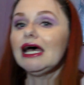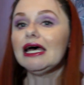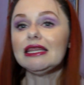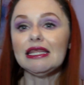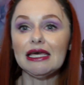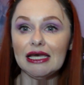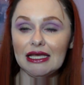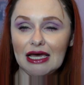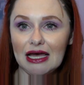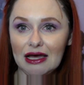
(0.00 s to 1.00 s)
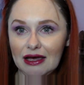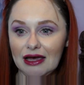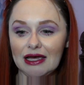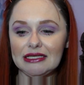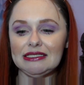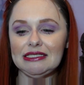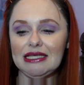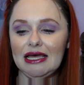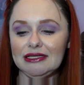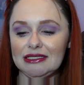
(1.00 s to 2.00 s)
And then I
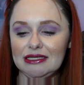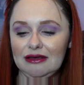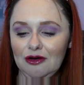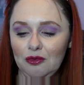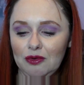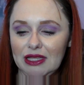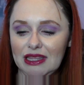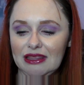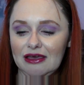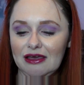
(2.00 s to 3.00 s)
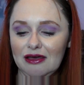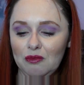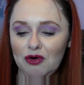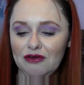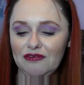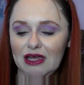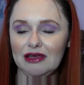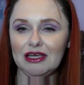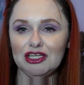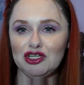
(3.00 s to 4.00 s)
set with the
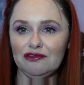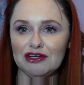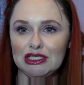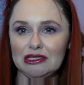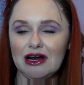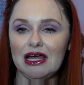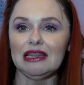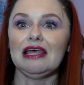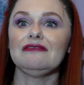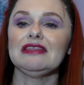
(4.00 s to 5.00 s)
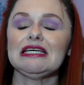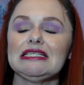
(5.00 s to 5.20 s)
Morphe Jeffree Star. I love